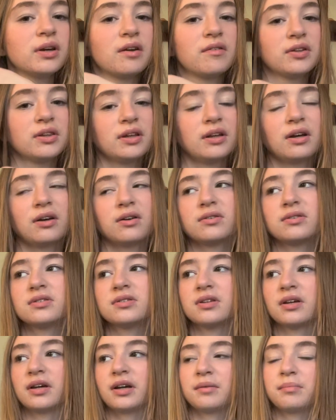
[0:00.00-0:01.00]
everything else,
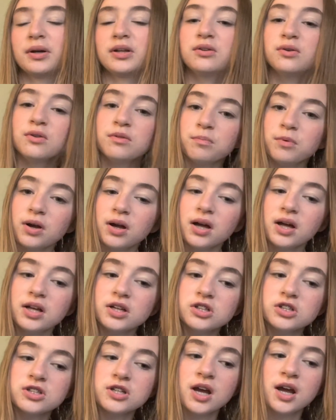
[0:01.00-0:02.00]
like my
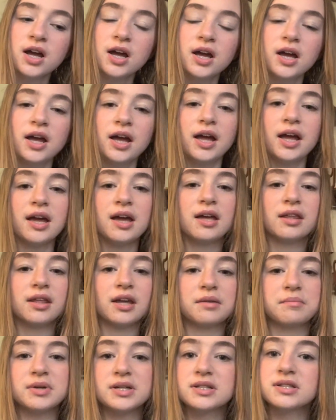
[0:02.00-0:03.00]
toothbrush and
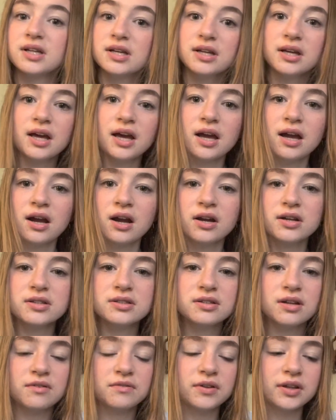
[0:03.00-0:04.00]
like my skincare and
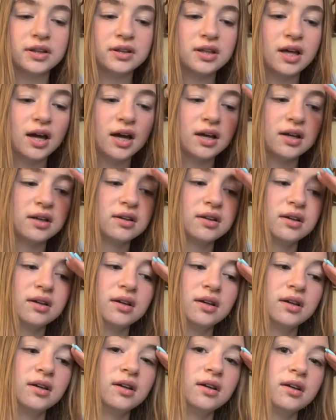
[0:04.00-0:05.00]
stuff like that.
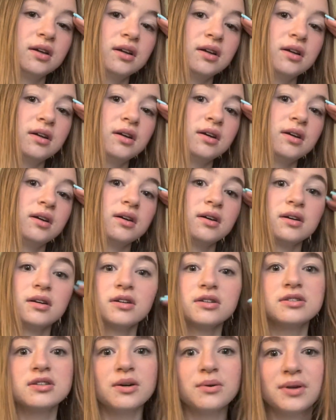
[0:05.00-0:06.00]

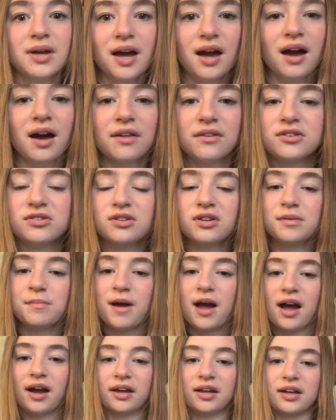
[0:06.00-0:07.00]
So yeah, there's a lot of
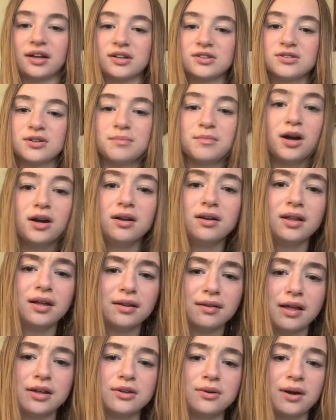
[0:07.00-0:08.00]
packing. So I'm not gonna like
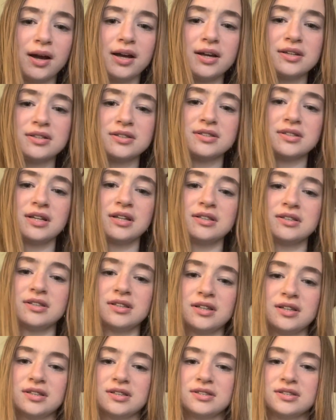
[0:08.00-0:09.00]
let you guys into
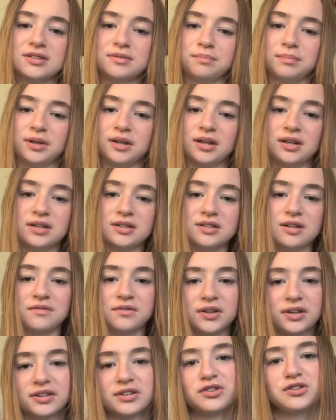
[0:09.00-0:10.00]
this because I
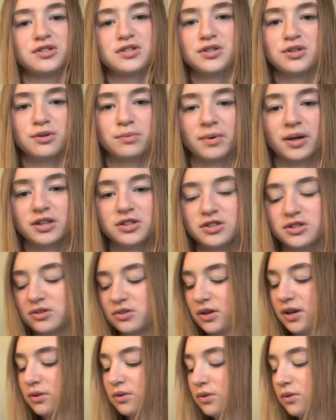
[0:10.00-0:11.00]
feel like it's just too much.
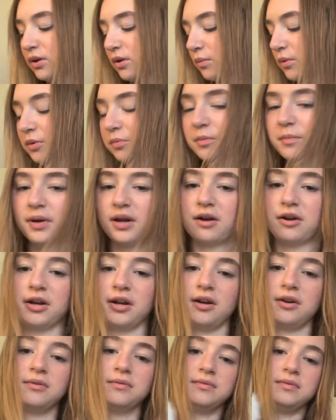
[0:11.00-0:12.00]
Sorry, I don't know like where to put my car
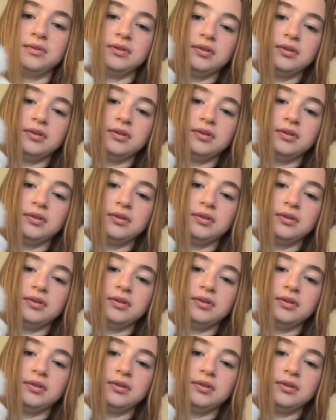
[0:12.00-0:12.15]
right now